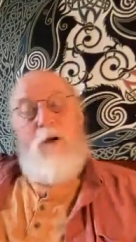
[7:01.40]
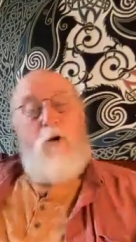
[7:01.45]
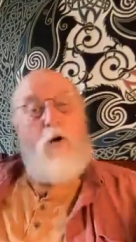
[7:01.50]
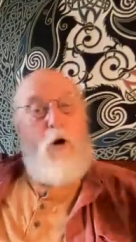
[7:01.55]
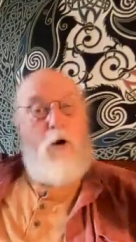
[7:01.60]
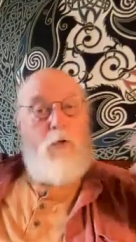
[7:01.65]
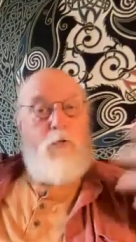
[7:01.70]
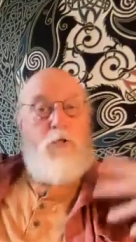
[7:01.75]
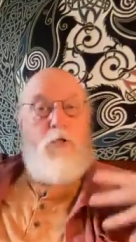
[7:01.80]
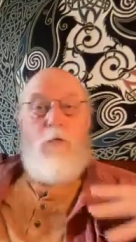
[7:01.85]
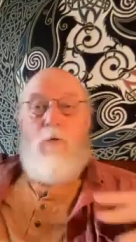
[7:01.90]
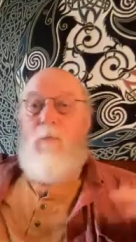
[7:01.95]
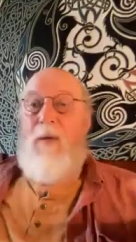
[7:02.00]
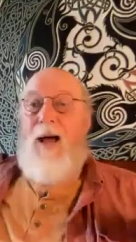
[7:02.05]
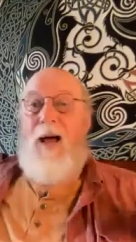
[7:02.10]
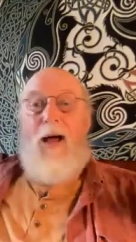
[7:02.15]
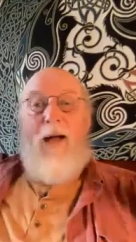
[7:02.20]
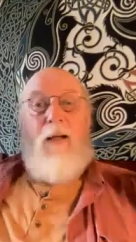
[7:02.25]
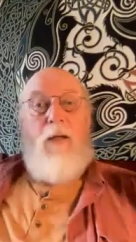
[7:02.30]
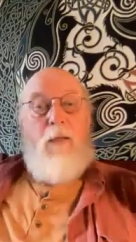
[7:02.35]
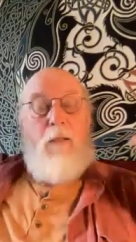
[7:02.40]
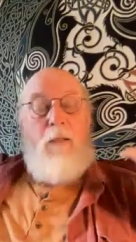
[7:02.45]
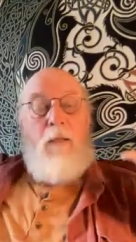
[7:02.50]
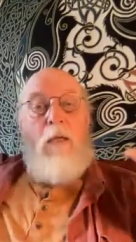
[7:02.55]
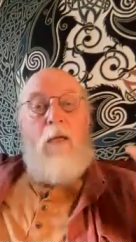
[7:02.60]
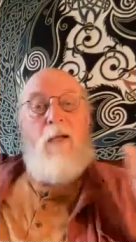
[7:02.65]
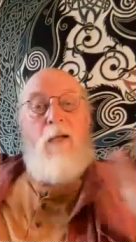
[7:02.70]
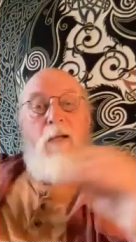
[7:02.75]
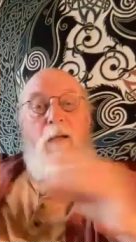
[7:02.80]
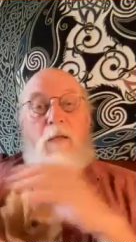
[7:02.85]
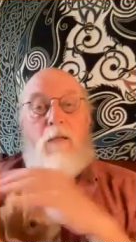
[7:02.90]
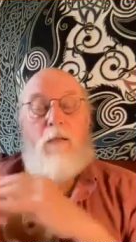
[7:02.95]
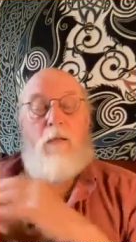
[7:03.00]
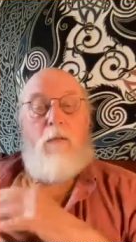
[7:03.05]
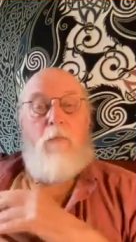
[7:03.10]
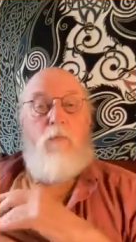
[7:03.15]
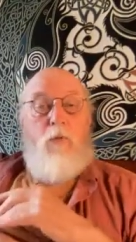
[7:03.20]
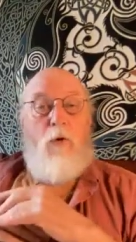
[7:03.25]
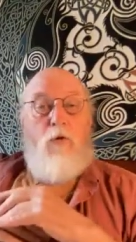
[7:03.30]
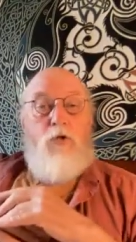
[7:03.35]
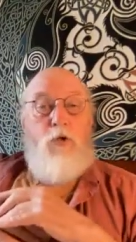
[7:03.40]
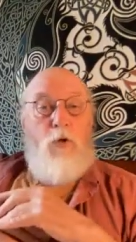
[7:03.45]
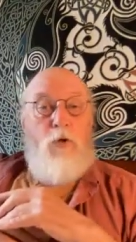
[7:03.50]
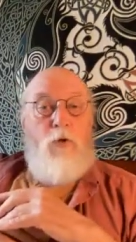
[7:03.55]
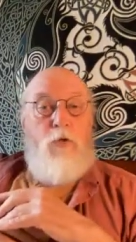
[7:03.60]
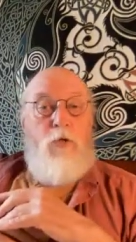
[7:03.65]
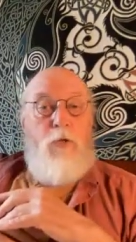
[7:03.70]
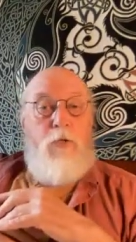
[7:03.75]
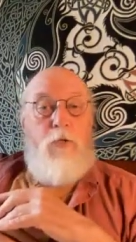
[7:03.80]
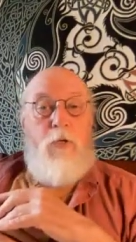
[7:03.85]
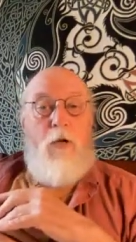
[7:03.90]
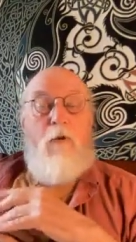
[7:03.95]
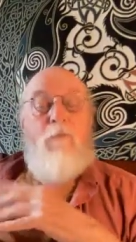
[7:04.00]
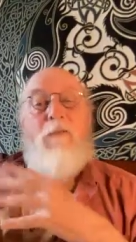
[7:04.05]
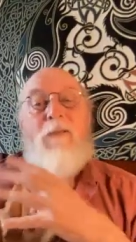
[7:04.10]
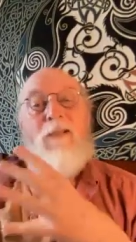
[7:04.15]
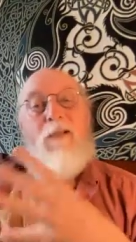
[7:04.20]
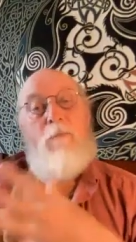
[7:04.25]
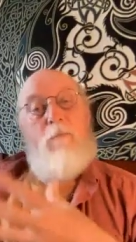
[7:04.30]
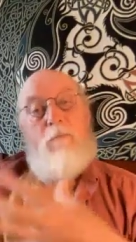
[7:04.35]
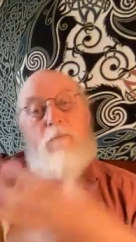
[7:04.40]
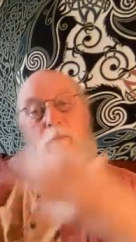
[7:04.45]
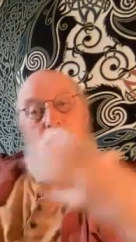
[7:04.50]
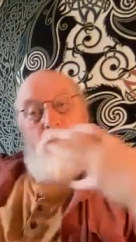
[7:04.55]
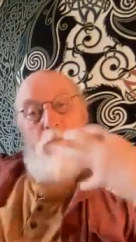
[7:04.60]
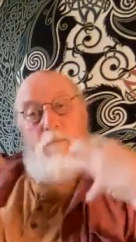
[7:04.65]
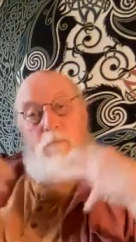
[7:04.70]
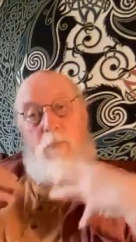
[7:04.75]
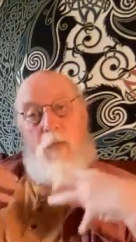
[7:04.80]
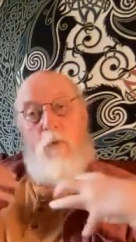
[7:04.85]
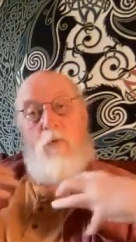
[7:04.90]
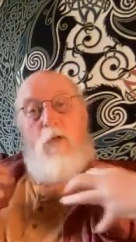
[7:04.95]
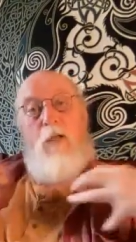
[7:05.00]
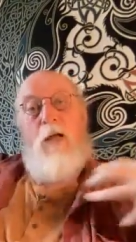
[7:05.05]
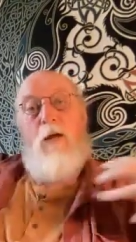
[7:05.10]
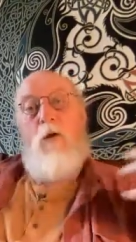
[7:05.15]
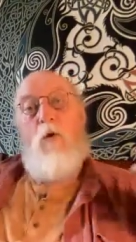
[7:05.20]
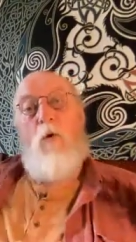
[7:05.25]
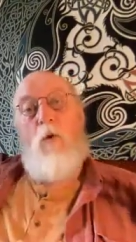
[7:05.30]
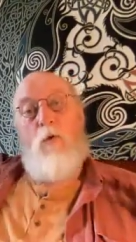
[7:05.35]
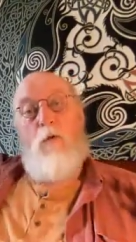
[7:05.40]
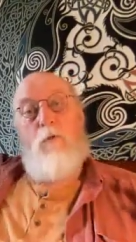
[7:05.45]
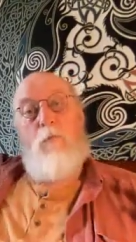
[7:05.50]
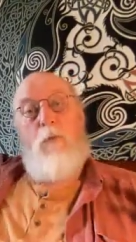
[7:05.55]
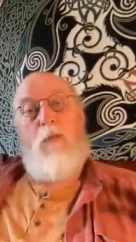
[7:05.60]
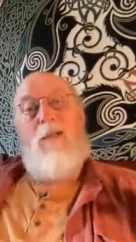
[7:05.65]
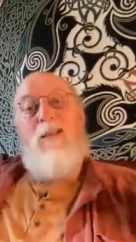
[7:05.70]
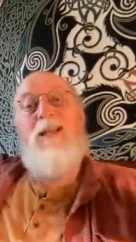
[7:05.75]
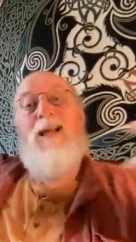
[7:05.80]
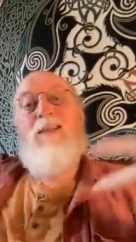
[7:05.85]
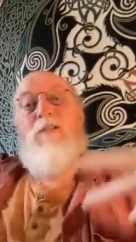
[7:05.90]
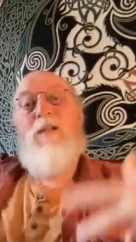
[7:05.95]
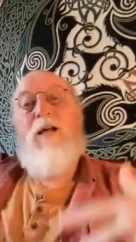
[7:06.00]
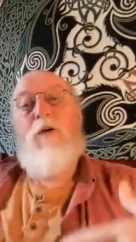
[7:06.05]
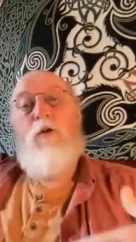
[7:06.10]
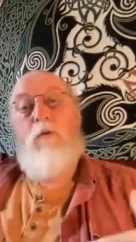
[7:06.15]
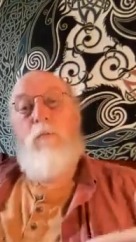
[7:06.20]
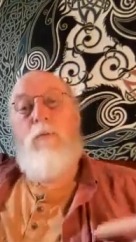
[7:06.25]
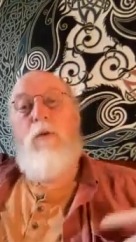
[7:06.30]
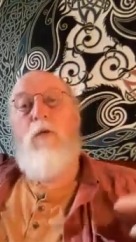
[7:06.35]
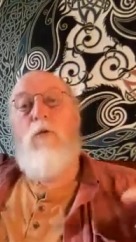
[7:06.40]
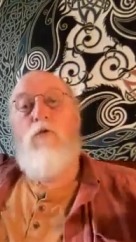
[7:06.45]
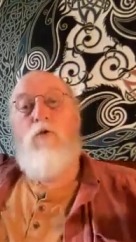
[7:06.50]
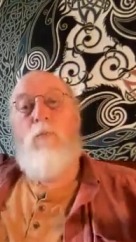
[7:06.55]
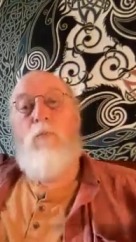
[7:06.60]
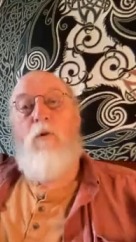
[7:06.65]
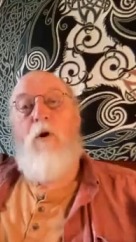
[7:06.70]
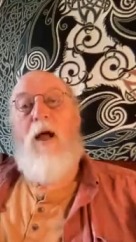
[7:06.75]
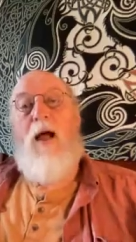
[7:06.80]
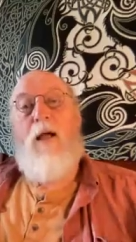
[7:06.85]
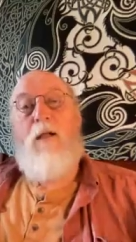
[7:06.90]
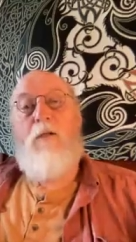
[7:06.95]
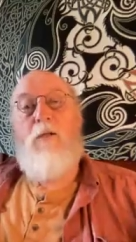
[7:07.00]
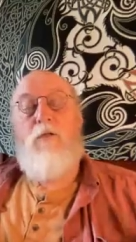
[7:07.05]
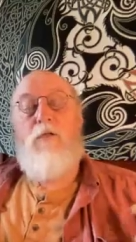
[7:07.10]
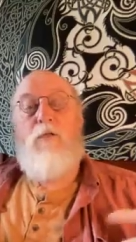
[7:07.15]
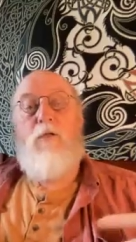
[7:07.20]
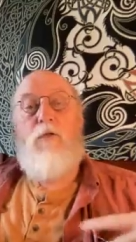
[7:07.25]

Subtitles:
cards in the back and little brochures and stuff, and then they would get a hold of me, and that's how you build your practice.